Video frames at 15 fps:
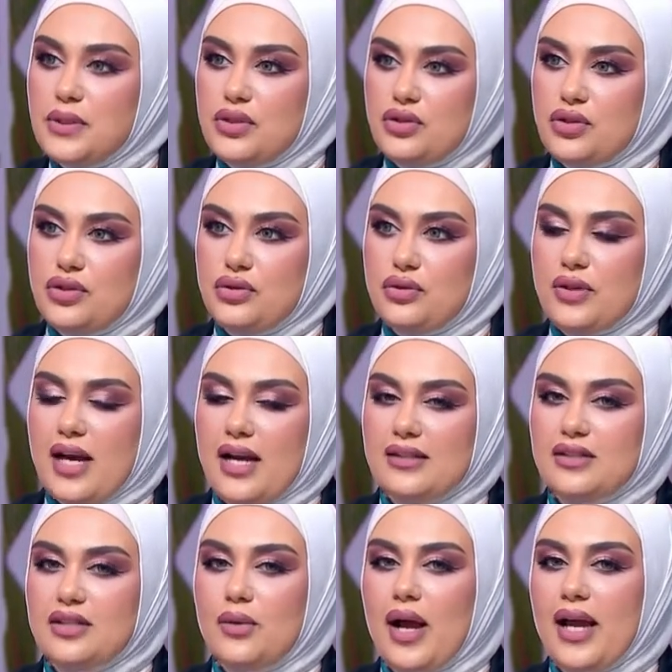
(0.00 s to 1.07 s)
to do
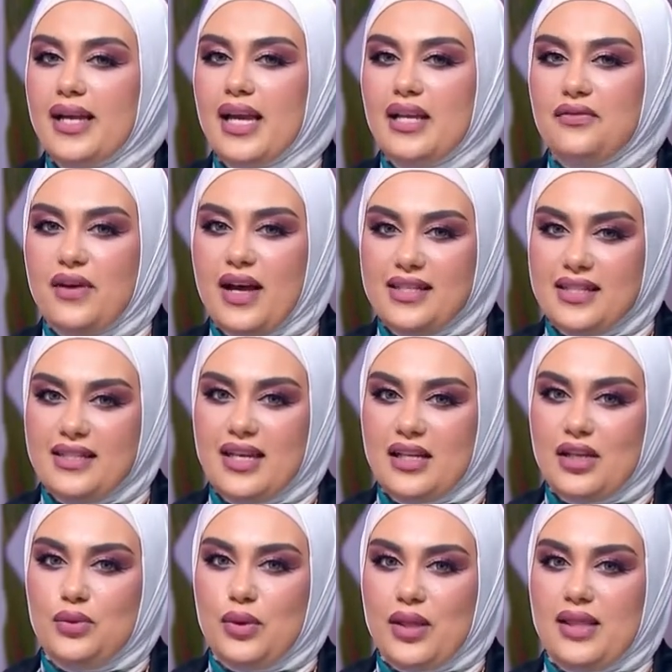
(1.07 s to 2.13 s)
that. So I get
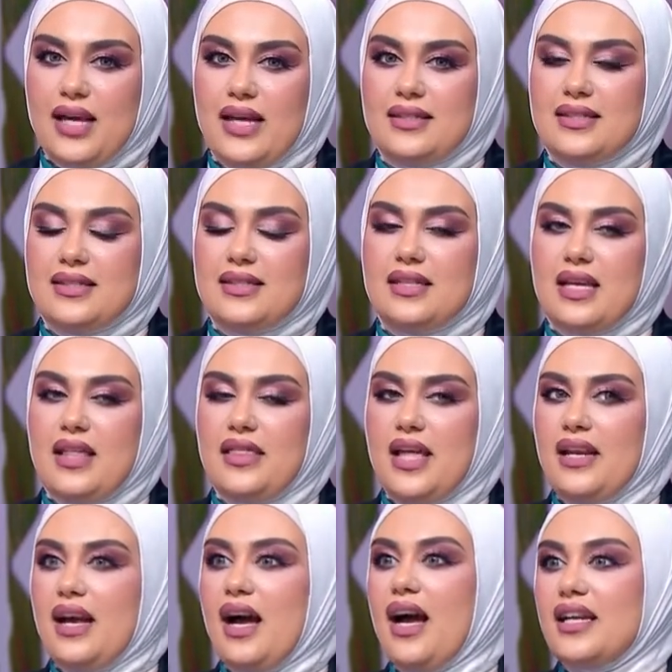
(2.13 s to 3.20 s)
fascinated with that.
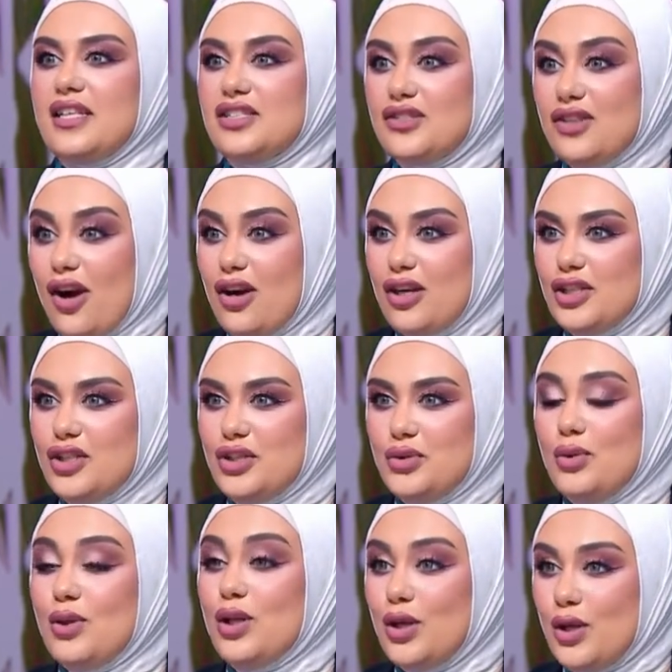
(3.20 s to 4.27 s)
Then I start
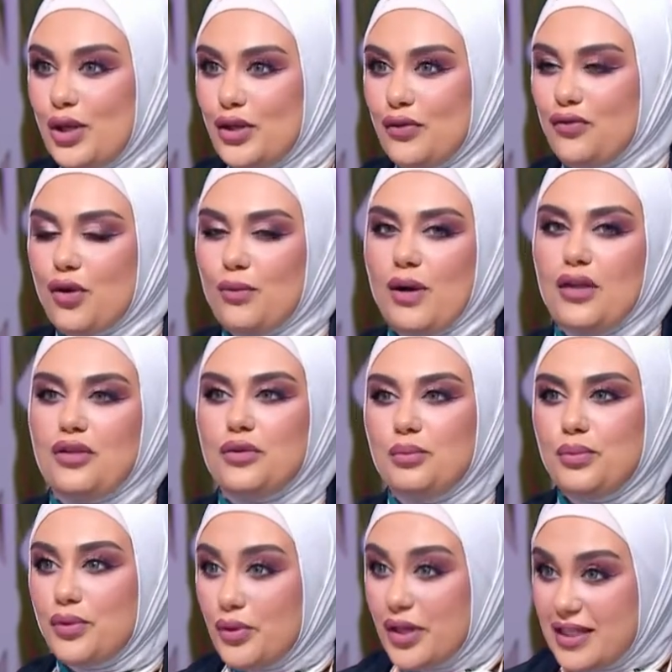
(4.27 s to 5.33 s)
to learn from other
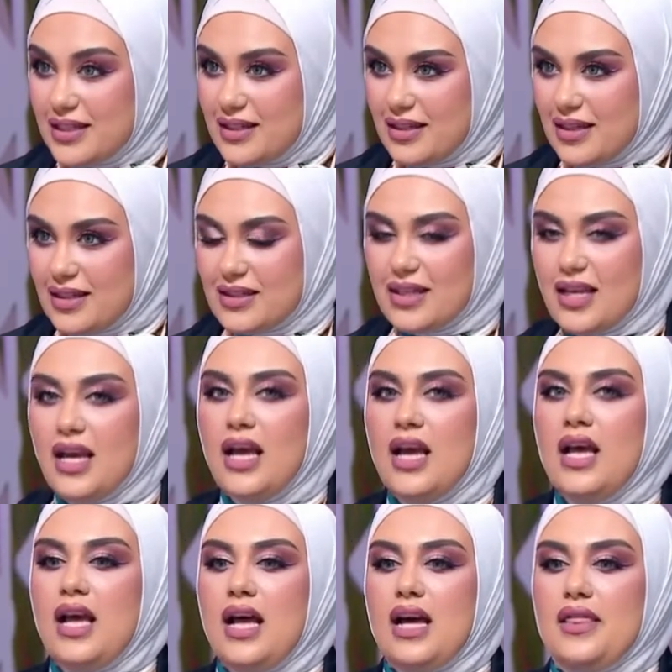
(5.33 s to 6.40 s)
baristas.
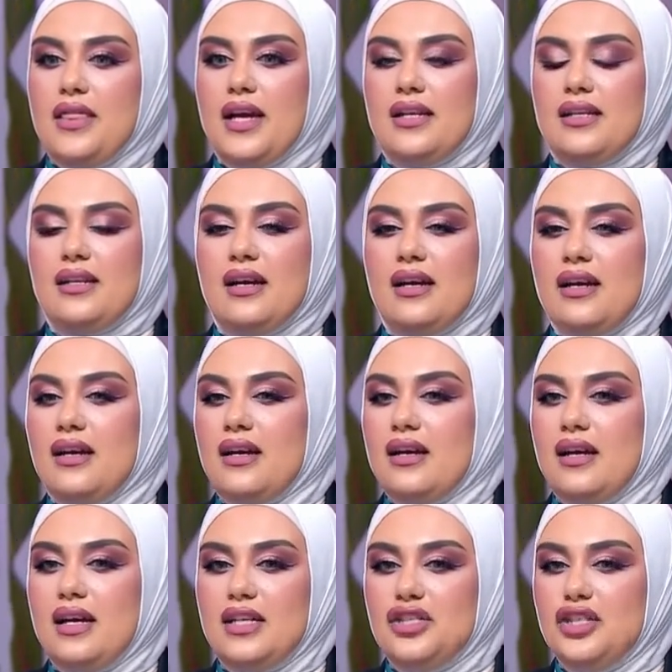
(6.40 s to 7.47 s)
Uh, then uh,
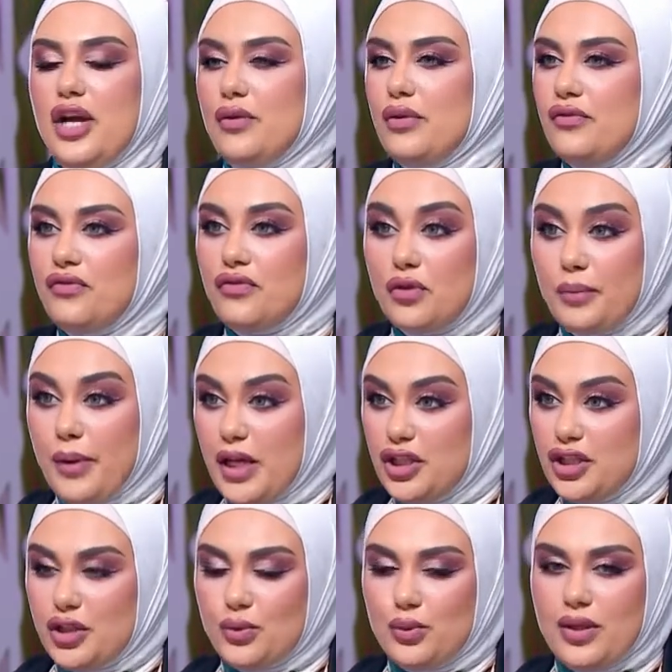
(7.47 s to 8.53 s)
uh, share
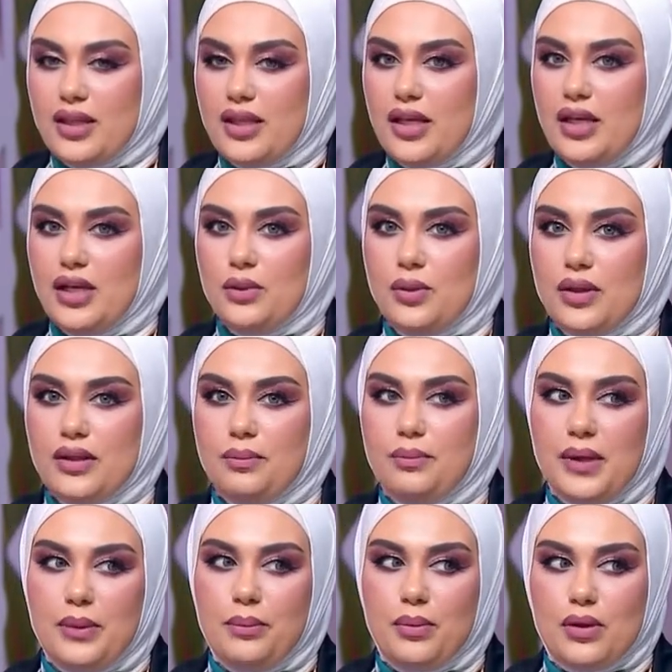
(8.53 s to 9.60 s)
information with the with the
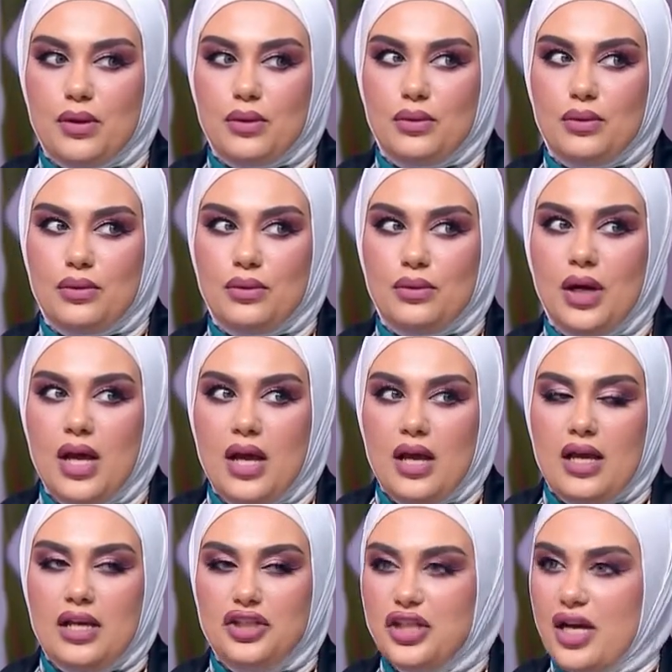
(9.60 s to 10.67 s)
people who
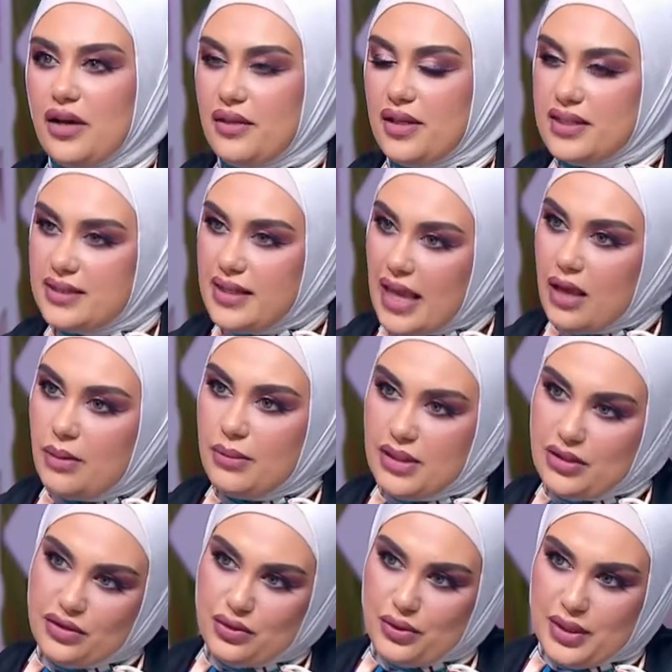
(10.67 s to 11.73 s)
share the same
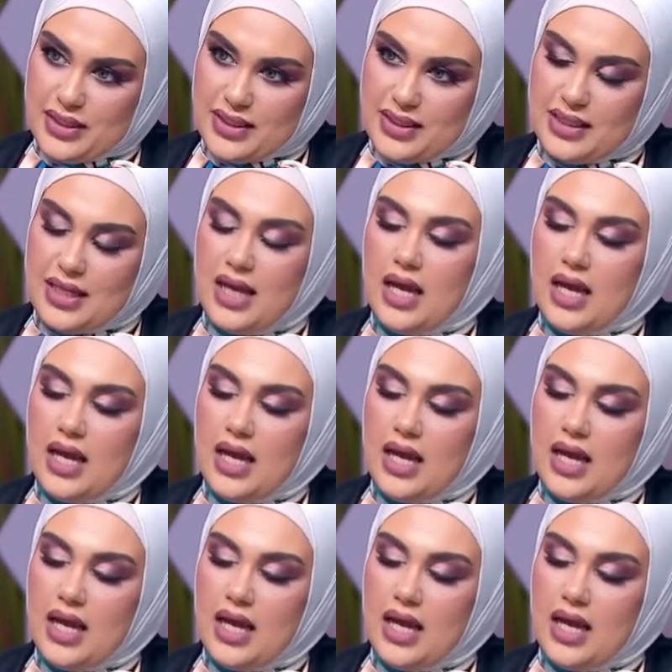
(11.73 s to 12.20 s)
interest.